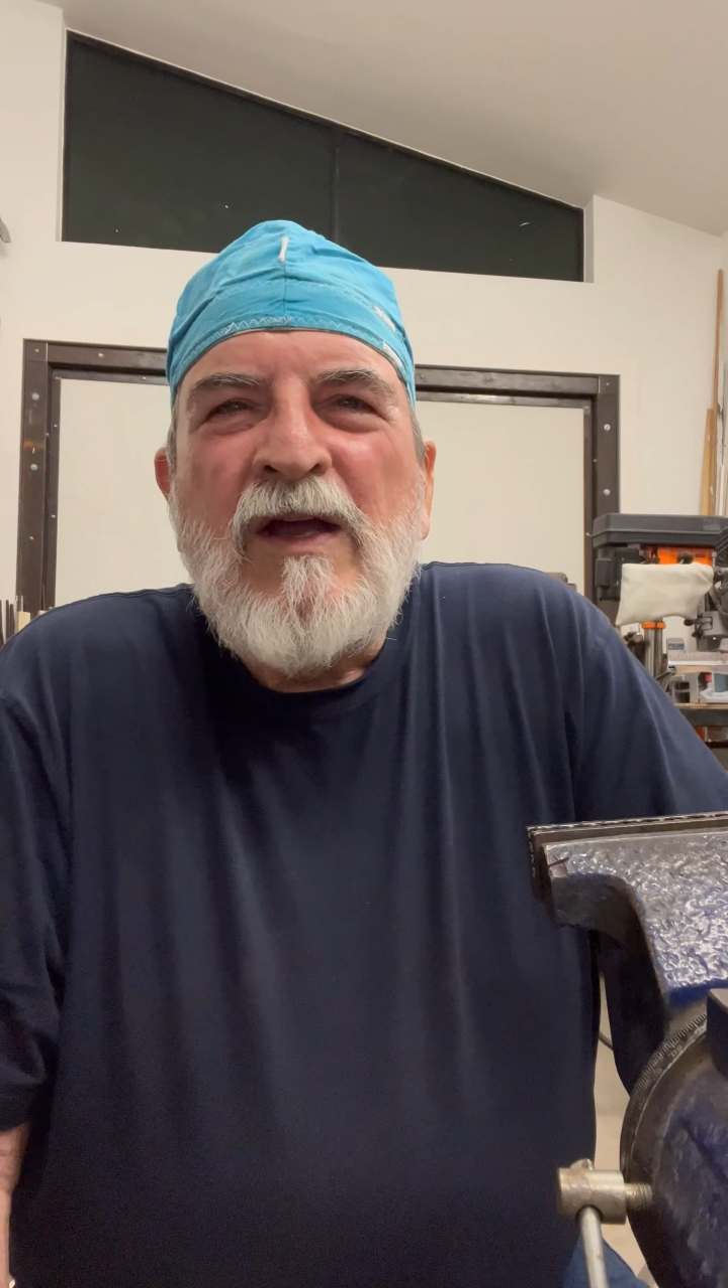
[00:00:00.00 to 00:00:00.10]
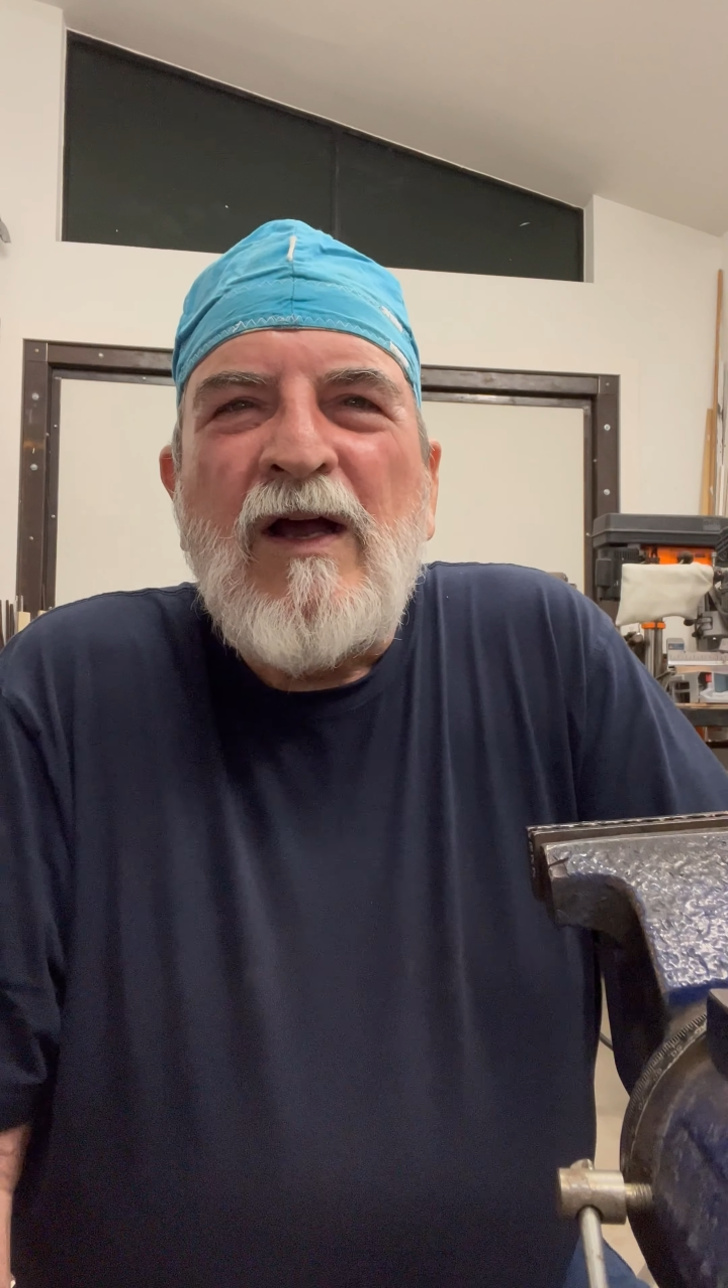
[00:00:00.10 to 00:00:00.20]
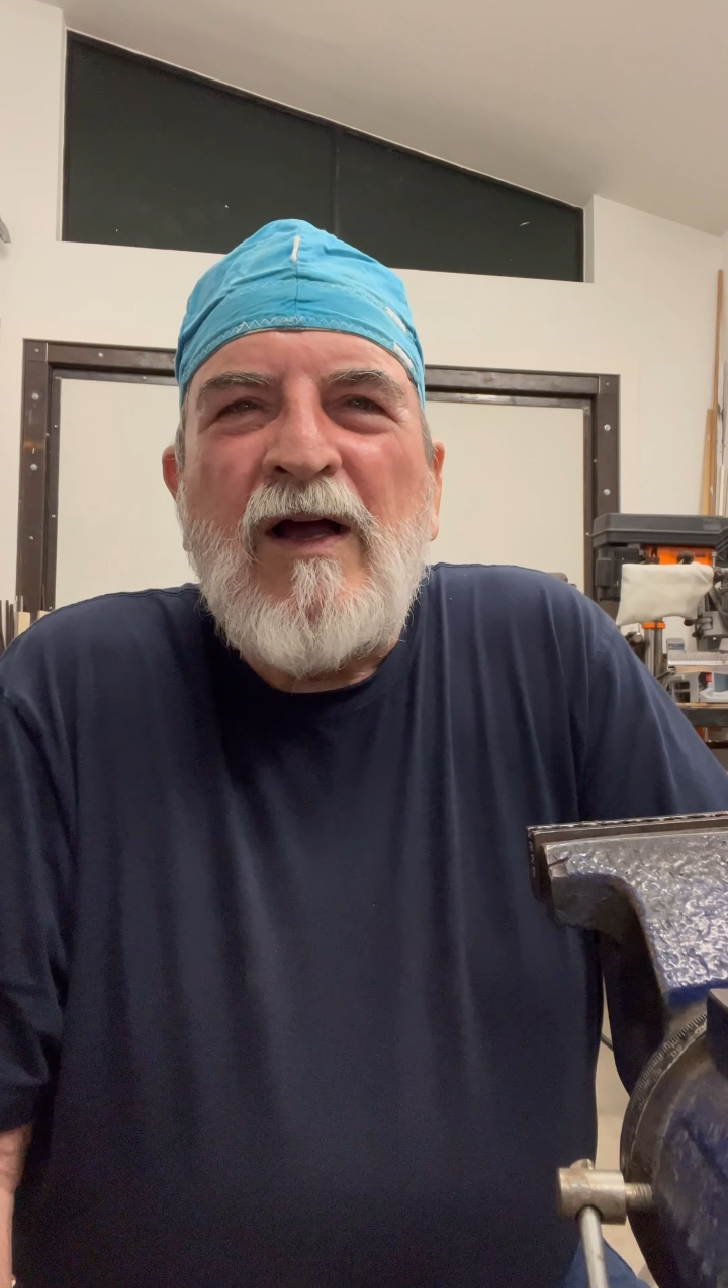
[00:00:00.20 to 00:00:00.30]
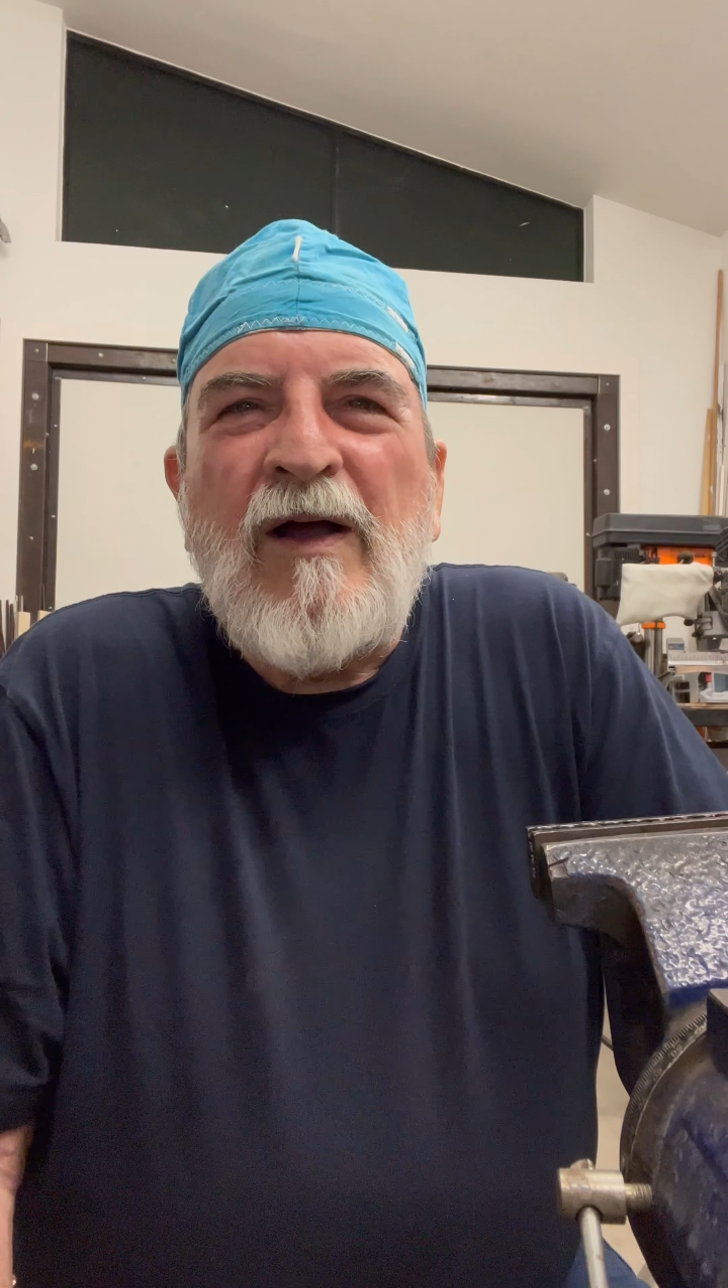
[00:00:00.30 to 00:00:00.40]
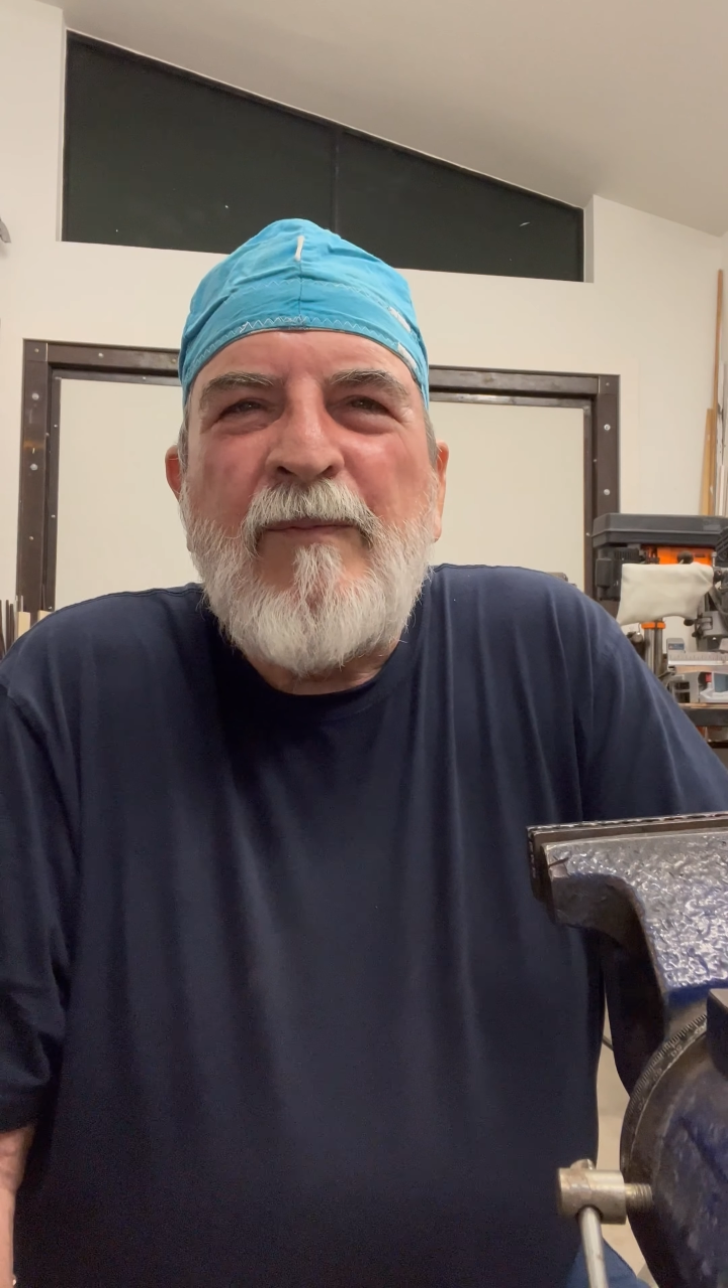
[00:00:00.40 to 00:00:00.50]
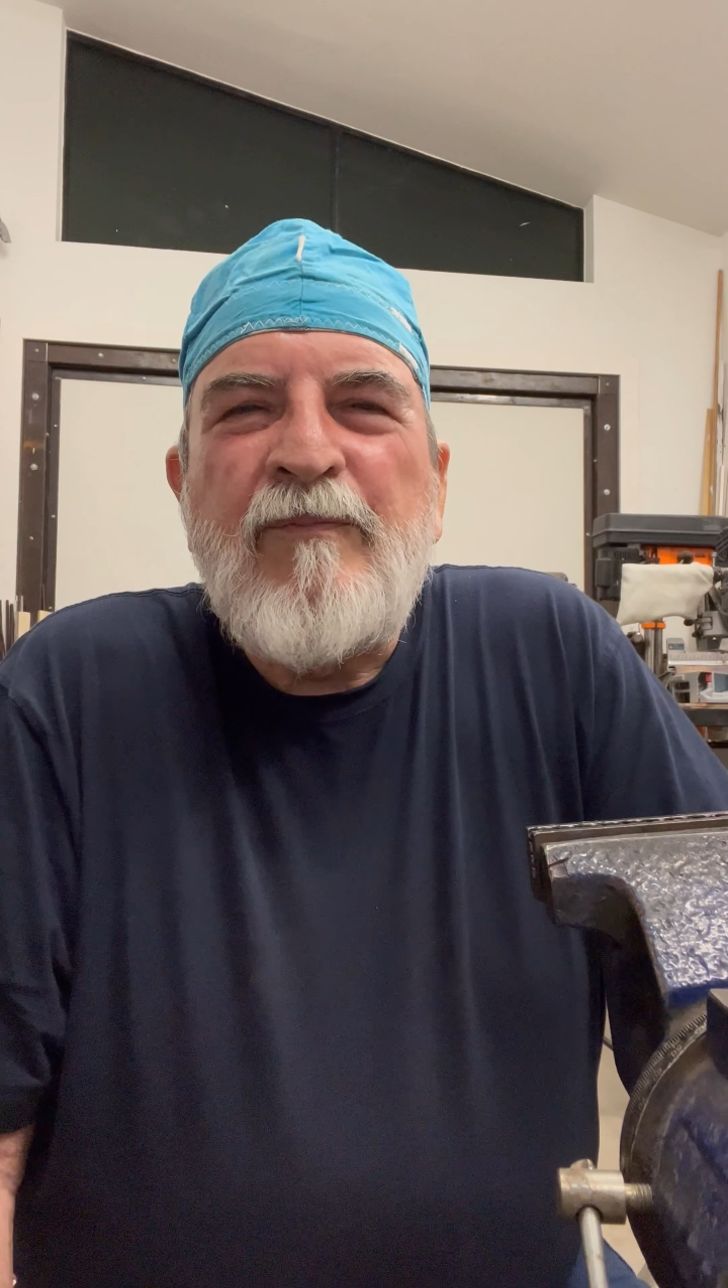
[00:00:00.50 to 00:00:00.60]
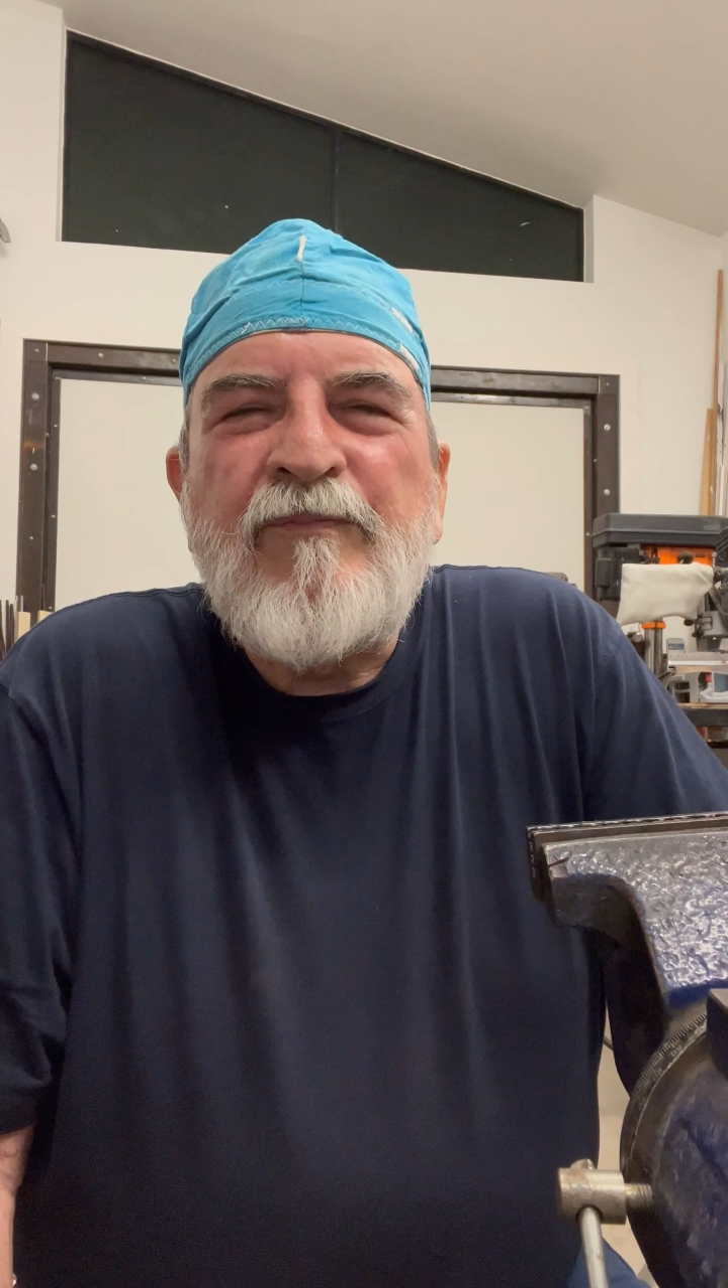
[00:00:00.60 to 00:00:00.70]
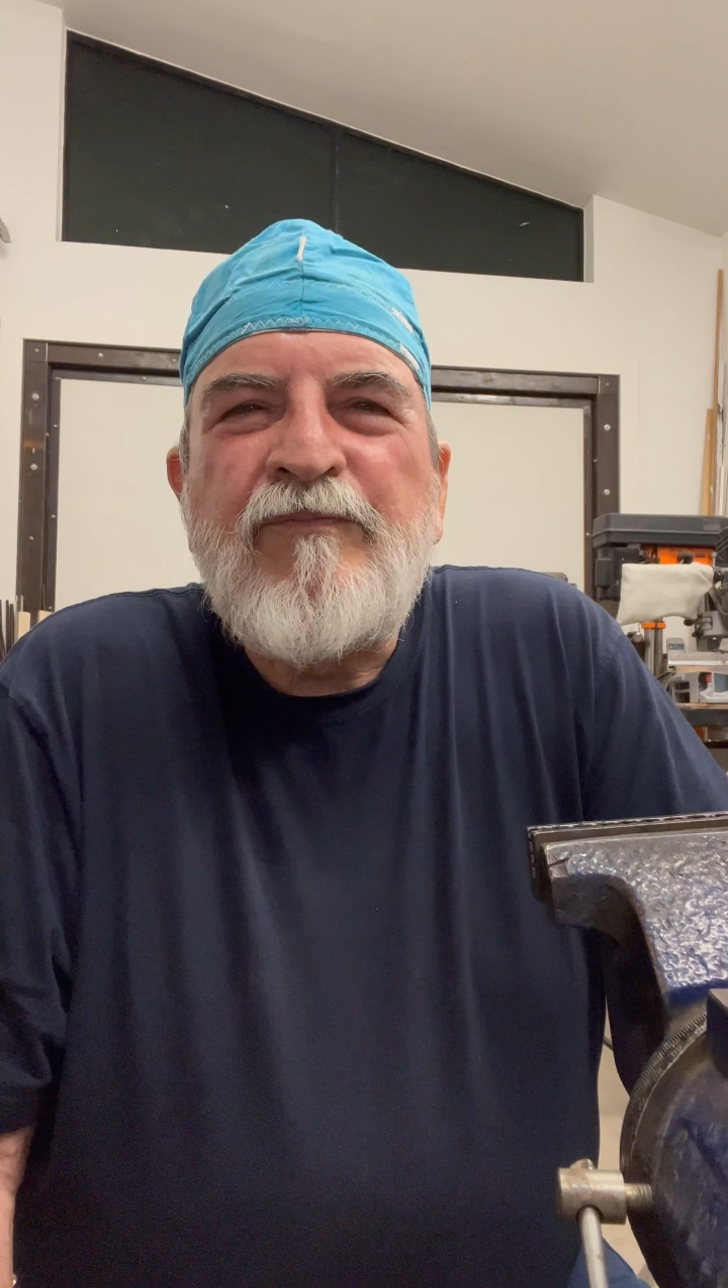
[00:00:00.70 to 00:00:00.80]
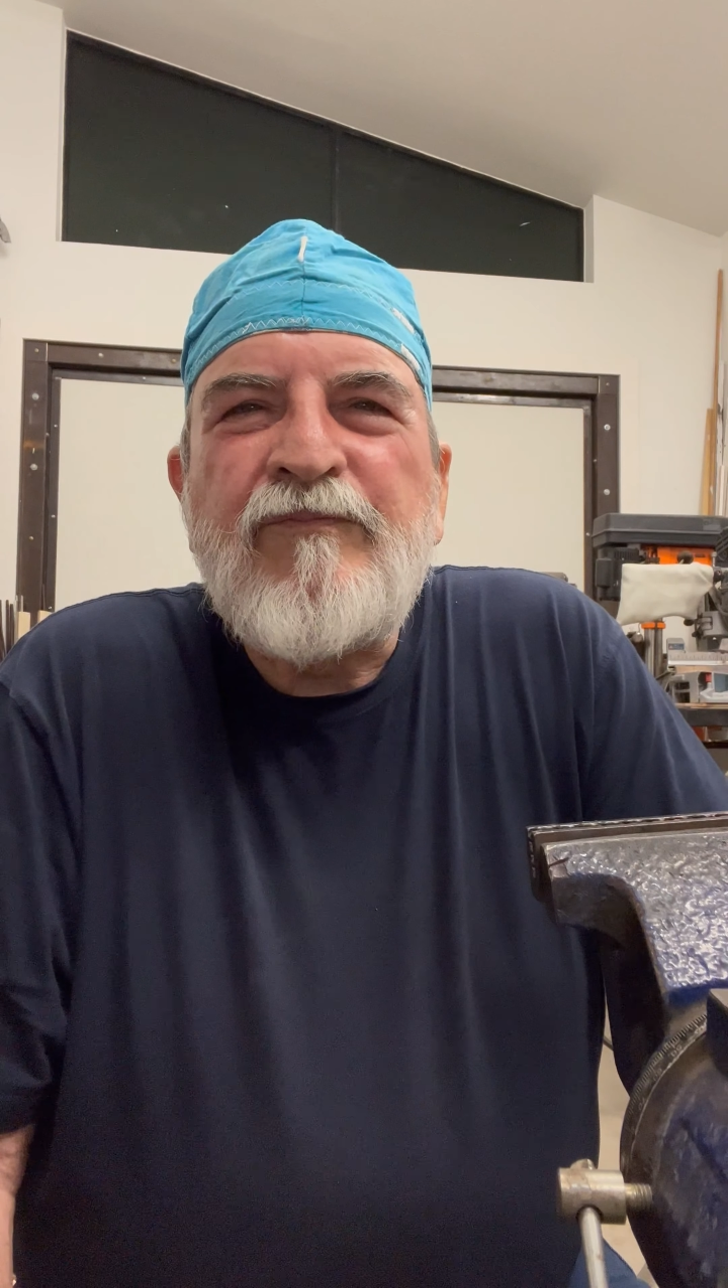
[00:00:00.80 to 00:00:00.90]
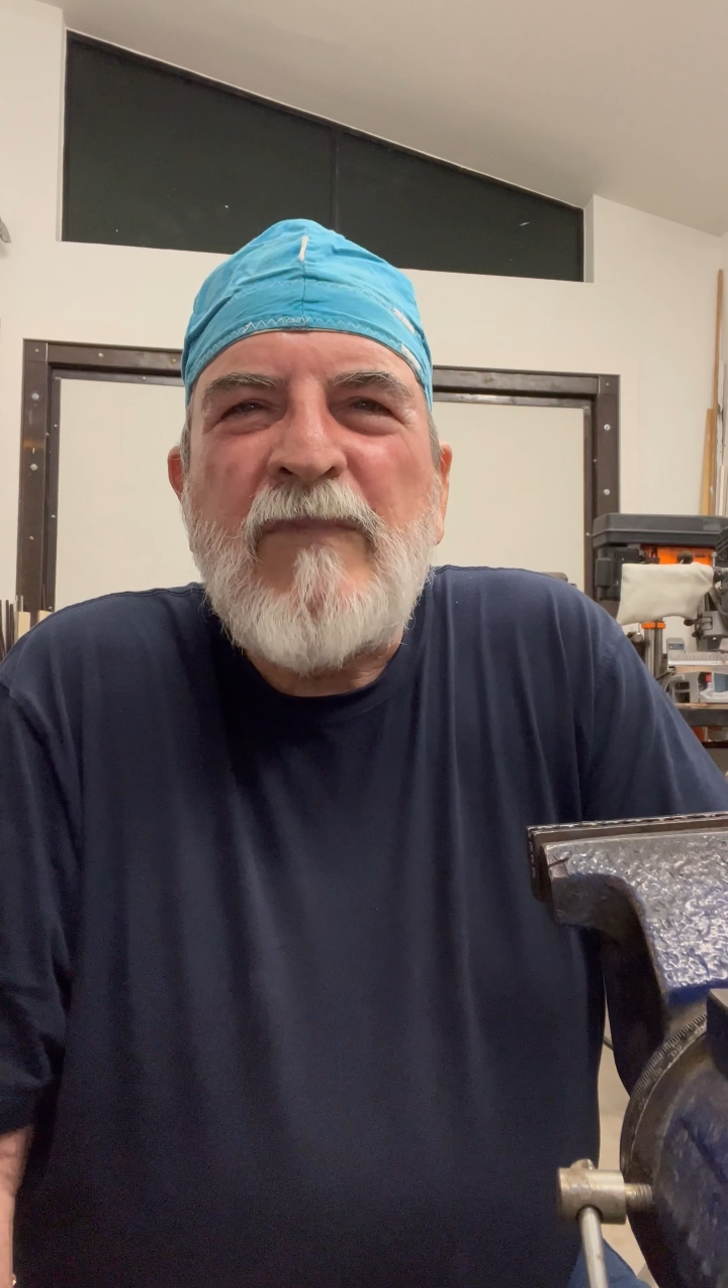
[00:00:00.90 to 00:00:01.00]

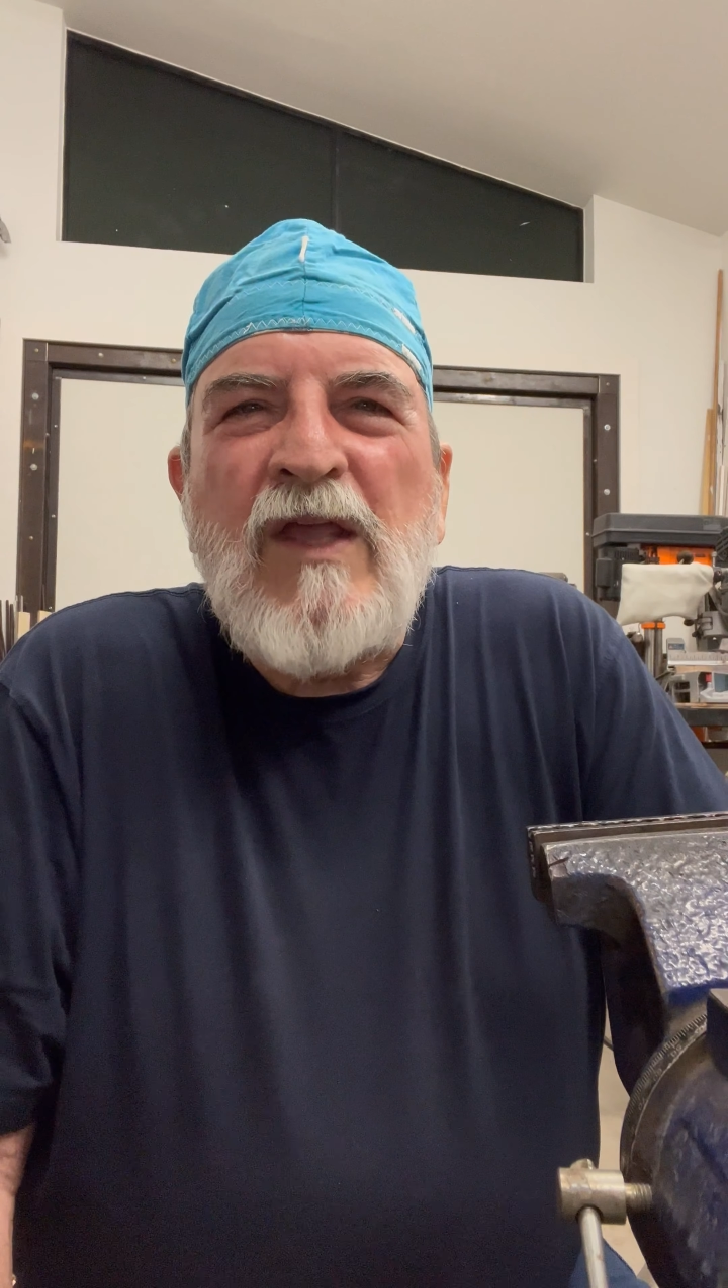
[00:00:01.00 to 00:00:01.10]
Um,